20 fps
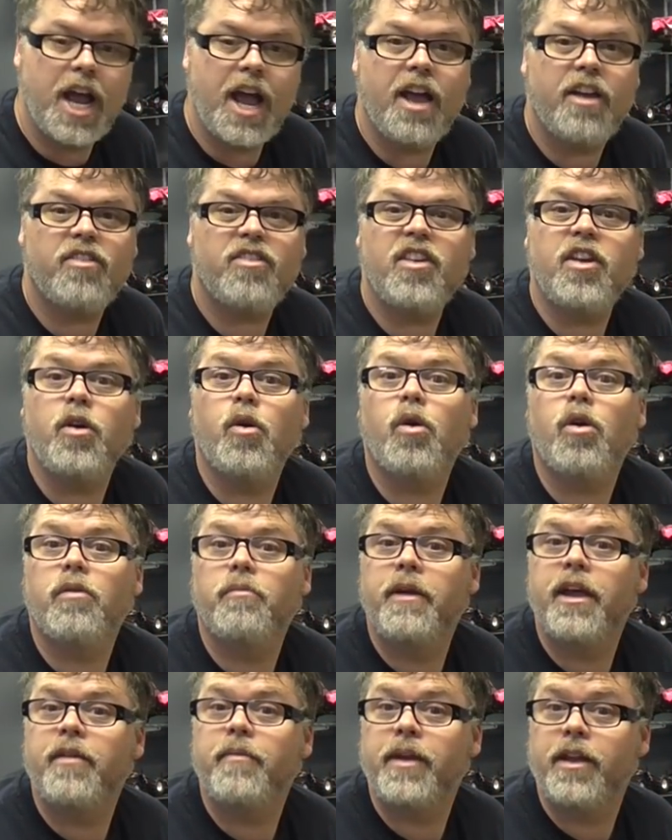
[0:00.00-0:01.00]
chassis, or
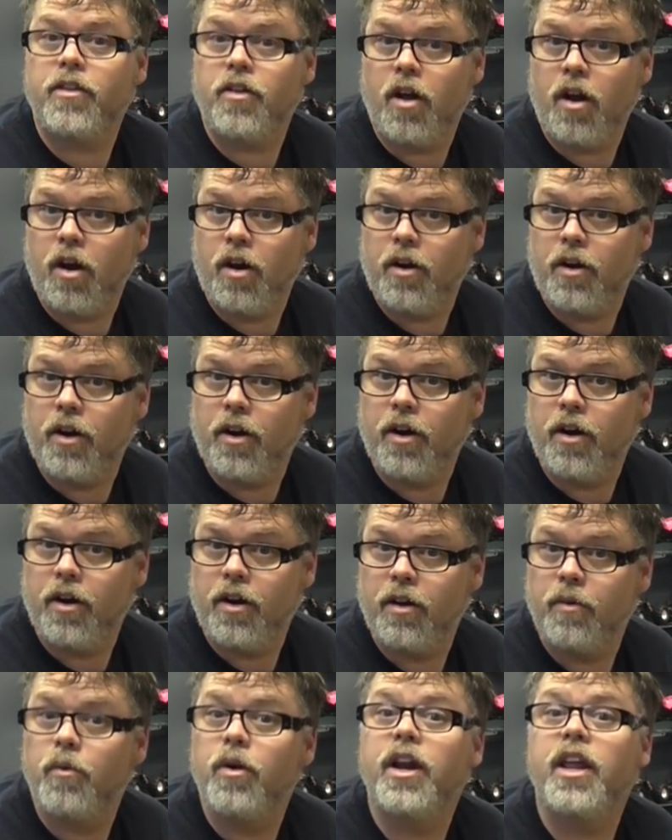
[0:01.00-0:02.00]
maybe it's harder.
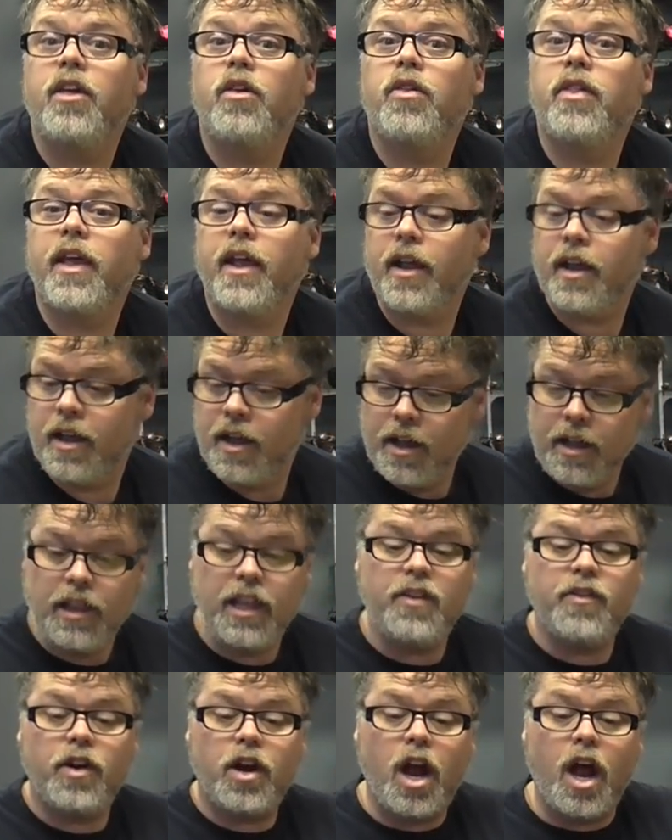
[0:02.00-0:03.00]
What do you think?
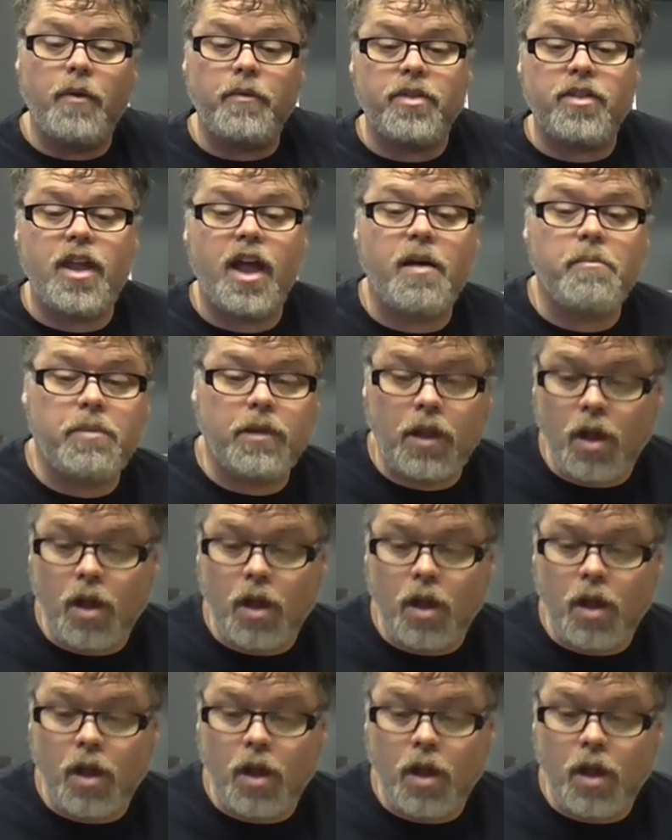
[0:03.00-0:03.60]
Leave your comments down